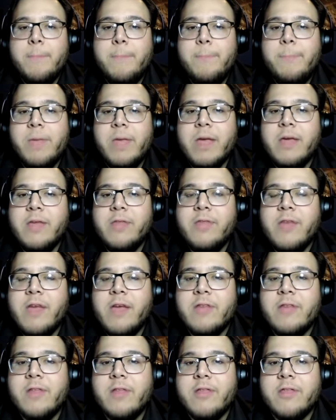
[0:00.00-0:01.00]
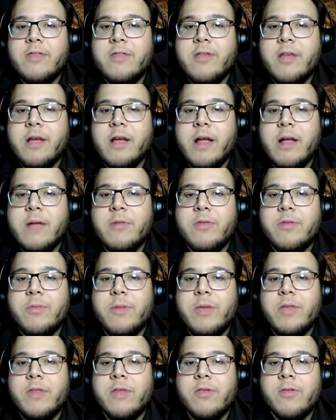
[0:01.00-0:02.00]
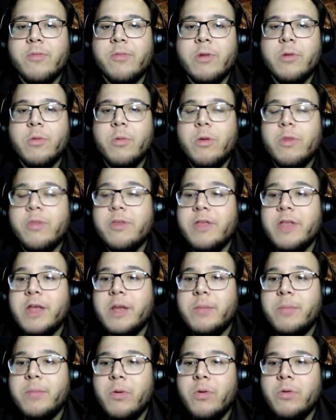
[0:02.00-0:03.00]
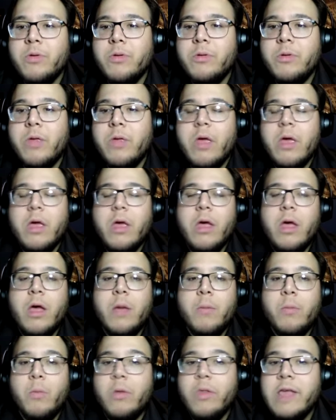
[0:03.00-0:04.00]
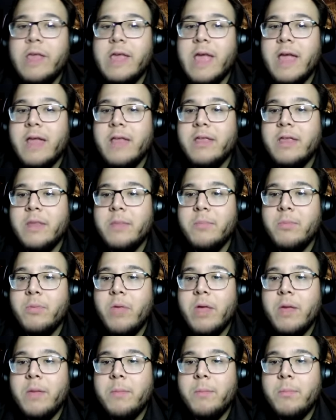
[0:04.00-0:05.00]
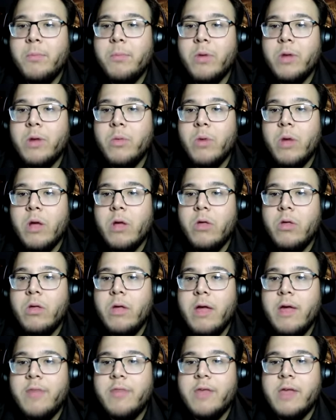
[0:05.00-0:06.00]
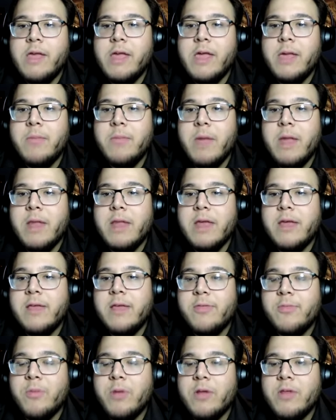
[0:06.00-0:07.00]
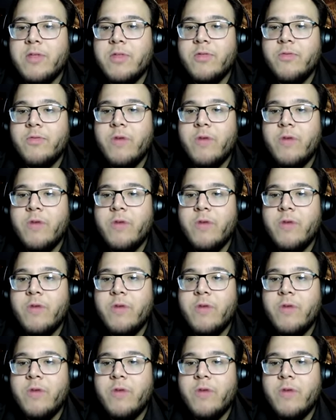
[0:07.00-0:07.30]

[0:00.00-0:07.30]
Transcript: big thing that stuck out to me in this one, it wasn't Nick Bolton. Willie Gay did play pretty well. I think he made his presence